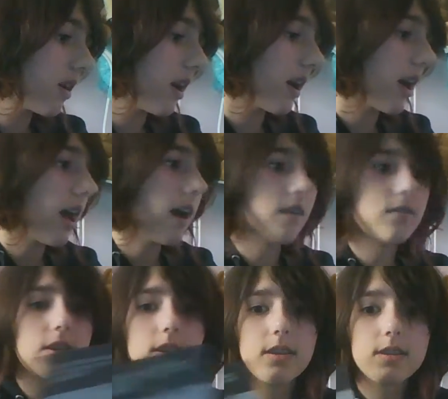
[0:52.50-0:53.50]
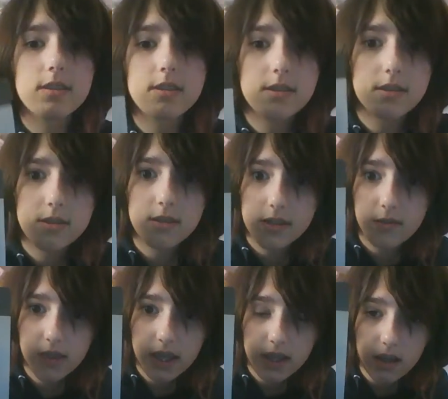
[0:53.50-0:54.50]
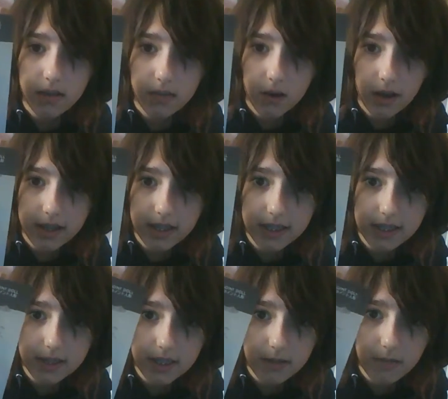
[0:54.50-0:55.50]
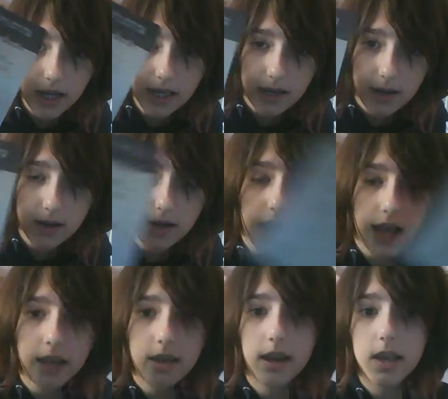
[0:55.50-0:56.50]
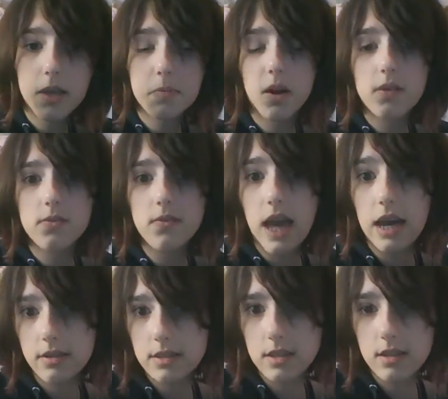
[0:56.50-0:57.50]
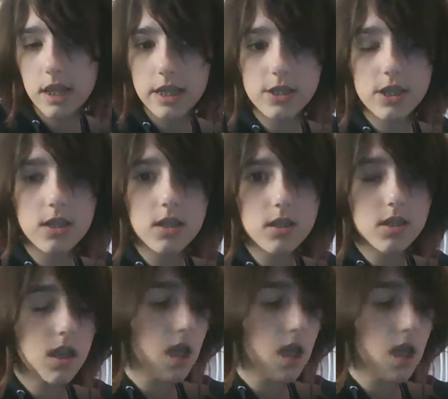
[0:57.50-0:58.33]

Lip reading: I have his certificate of authenticity right here. I got him off of Alice Collections.